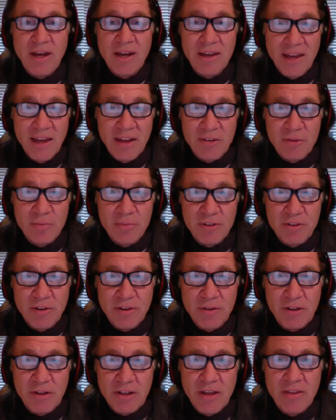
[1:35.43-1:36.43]
again,
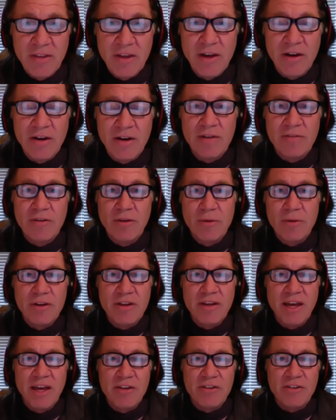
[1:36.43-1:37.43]
specifically in the area of
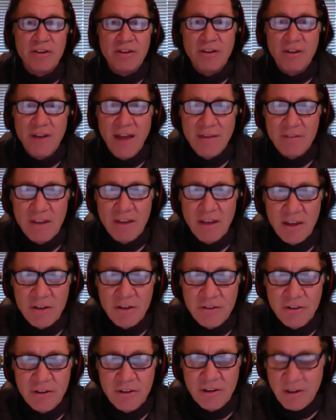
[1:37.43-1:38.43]
communication,
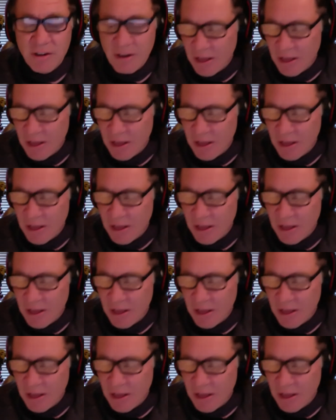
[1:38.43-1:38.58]
navigation,